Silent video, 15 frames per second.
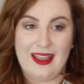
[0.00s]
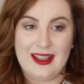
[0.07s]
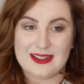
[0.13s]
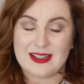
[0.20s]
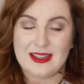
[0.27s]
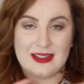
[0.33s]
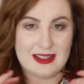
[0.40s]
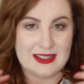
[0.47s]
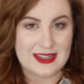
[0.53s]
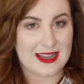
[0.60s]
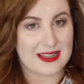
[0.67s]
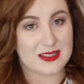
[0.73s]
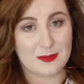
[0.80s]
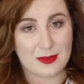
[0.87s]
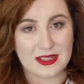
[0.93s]
it's like the
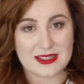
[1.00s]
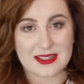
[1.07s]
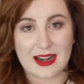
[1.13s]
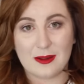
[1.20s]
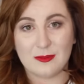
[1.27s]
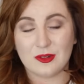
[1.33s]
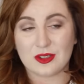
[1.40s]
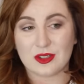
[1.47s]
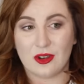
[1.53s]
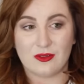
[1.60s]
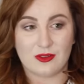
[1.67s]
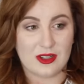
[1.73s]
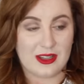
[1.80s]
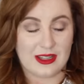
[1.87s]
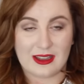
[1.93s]
dates have been scrambled, so
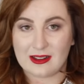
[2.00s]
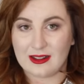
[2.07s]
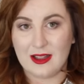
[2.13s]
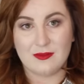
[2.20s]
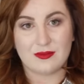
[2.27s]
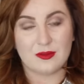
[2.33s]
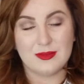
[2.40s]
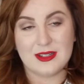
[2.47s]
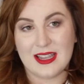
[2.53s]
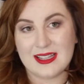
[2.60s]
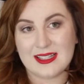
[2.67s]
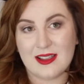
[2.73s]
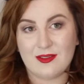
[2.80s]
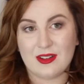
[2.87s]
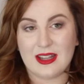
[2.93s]
I've got like a clip from
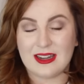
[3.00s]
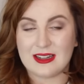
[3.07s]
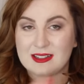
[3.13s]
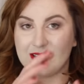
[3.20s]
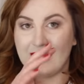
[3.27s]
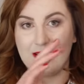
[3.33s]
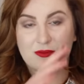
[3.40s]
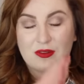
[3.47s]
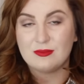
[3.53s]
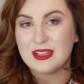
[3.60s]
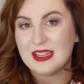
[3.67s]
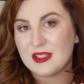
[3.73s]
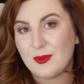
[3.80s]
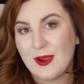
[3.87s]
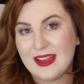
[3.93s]
day seven, then a clip from
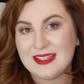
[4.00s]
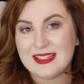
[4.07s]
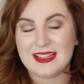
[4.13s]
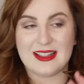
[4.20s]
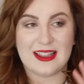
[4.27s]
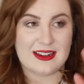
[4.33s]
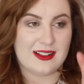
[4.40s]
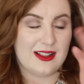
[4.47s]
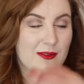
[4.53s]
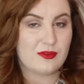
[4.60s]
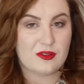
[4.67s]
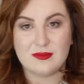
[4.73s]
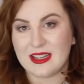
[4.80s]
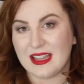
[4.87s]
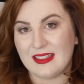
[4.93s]
day twenty, then a clip
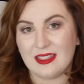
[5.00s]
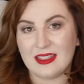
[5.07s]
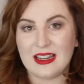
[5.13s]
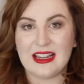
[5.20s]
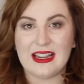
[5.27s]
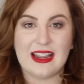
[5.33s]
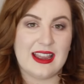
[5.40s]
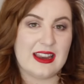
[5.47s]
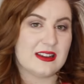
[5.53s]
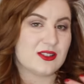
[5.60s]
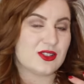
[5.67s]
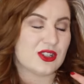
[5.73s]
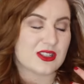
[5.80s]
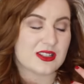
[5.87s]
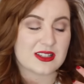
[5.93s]
from day three, and
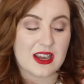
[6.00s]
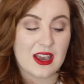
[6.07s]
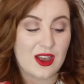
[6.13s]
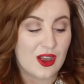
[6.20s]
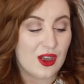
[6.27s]
it's just